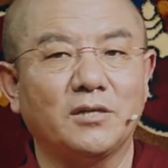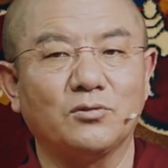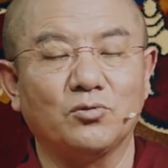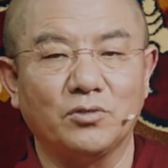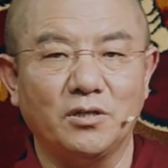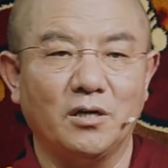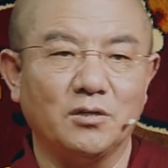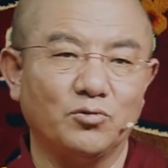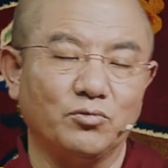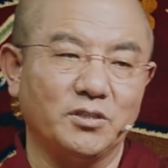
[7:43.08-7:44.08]
Another
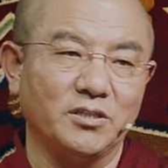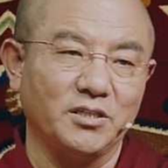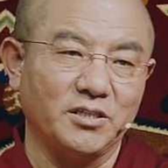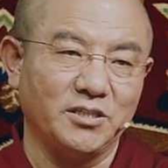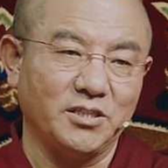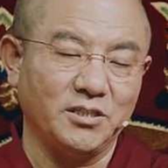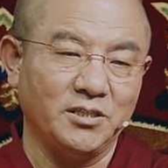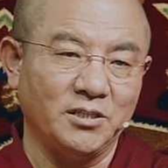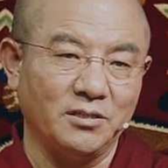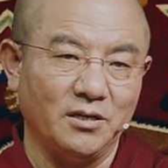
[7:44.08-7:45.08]
may just
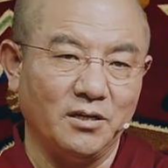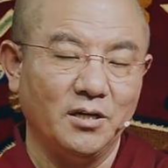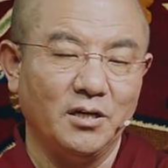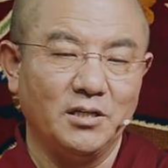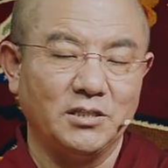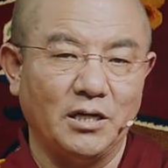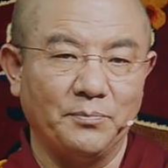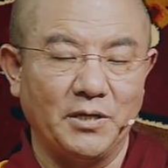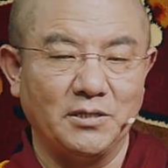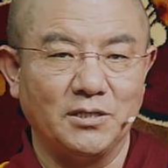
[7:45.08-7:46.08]
hear a word of
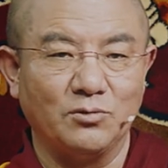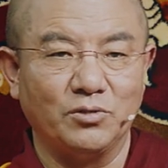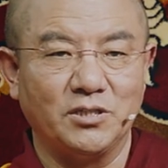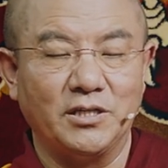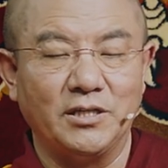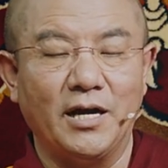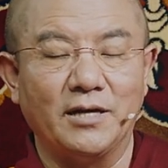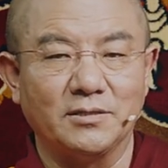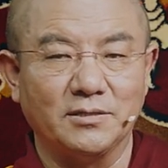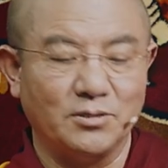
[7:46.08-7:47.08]
this, and upon
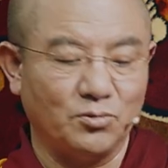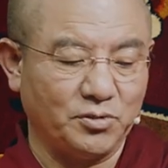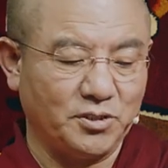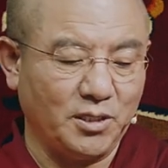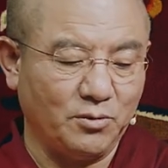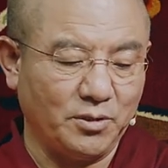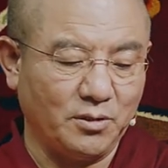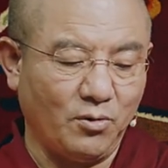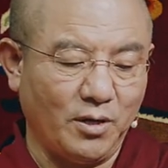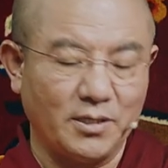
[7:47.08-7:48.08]
hearing it becomes
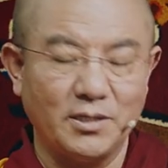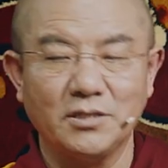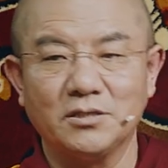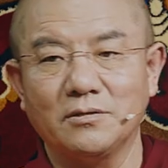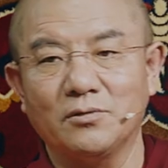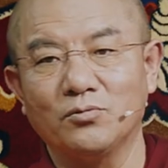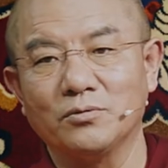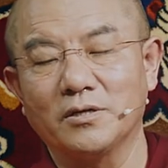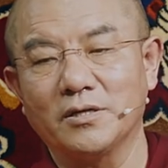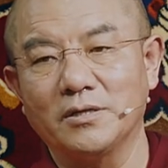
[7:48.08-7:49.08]
fulfilled
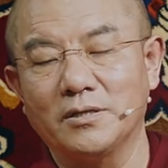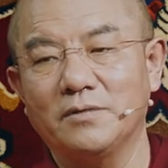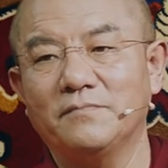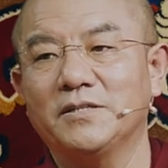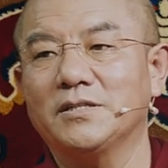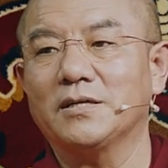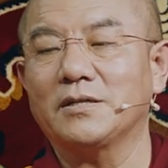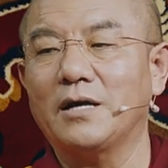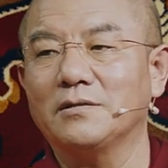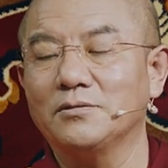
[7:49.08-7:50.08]
with devotion.
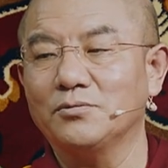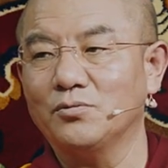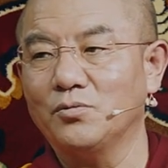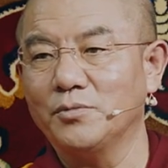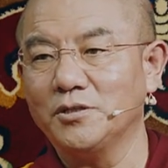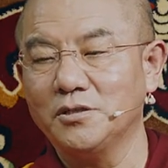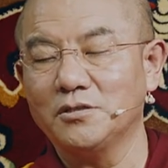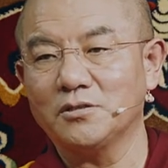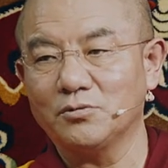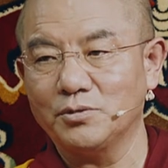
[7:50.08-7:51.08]
He will then attain
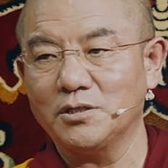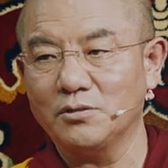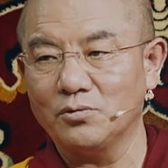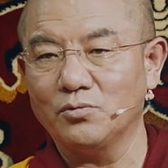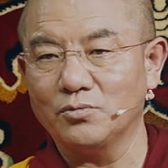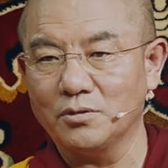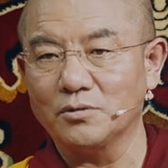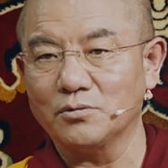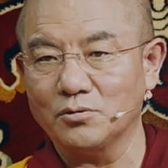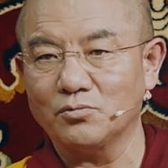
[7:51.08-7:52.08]
merits far
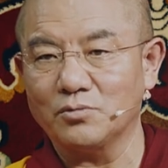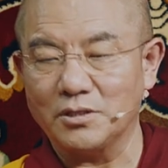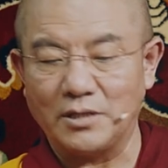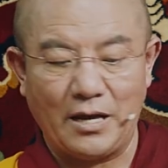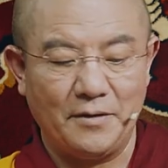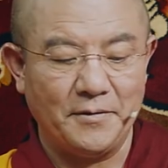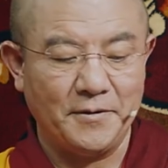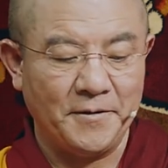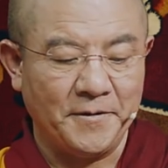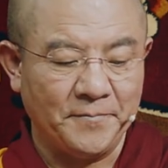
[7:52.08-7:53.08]
greater than
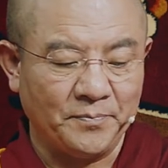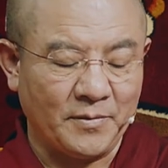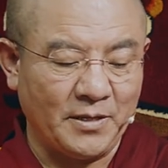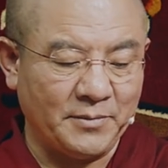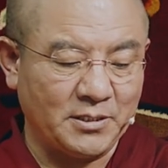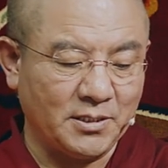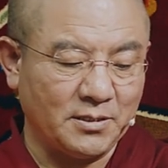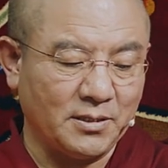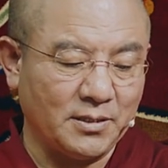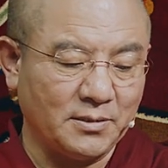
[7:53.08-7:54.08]
and more
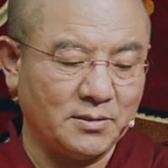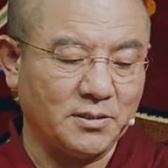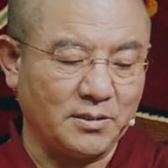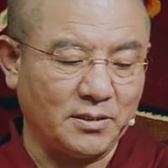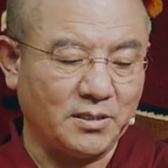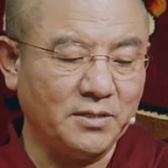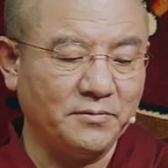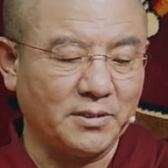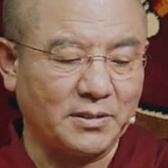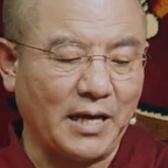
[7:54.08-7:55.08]
manifold
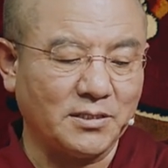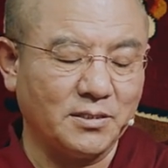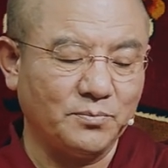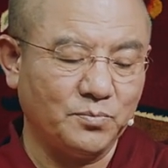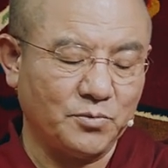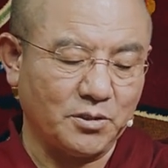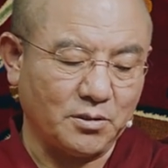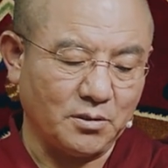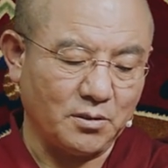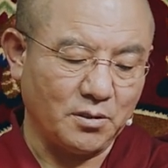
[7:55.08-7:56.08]
than the
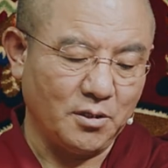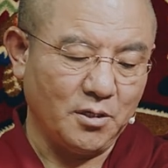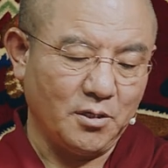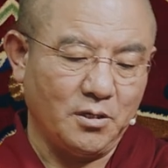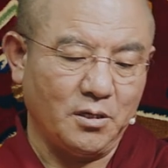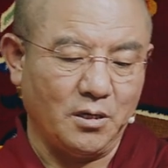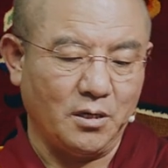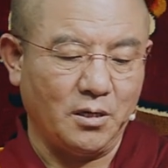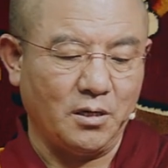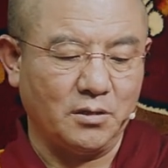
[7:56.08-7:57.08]
virtues sprung from this
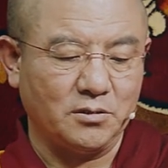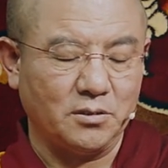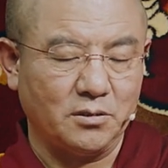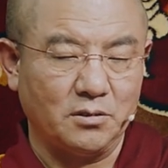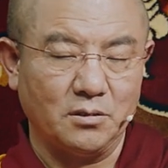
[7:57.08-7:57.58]
discipline.